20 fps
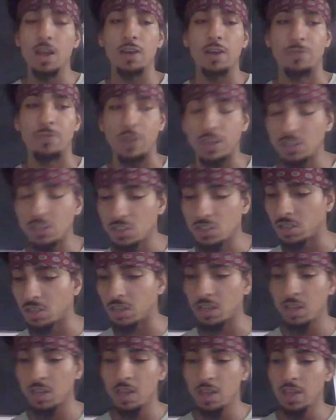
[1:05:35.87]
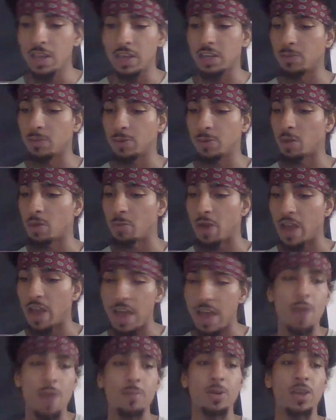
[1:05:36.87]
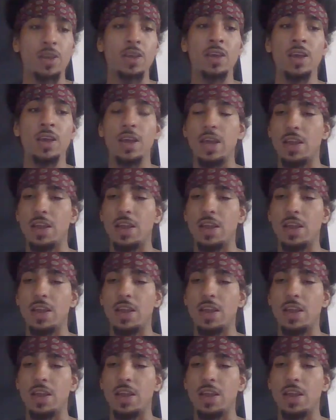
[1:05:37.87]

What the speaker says: Eventually, it'll become a habit,